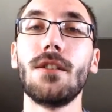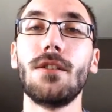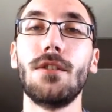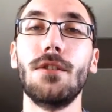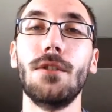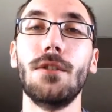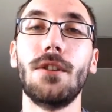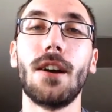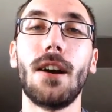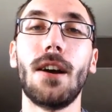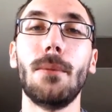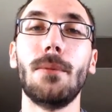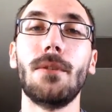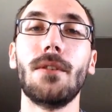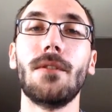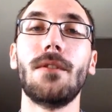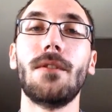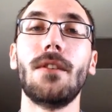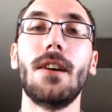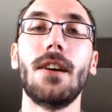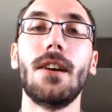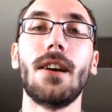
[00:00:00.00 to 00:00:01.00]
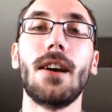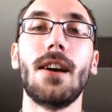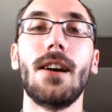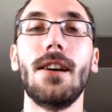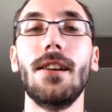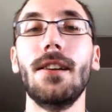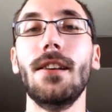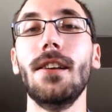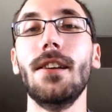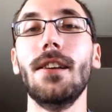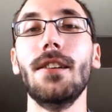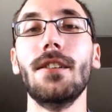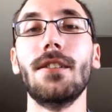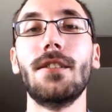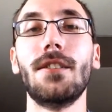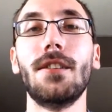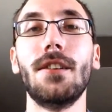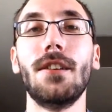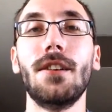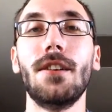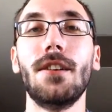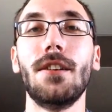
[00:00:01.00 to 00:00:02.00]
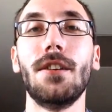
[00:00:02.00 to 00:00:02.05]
two types of fake IDs.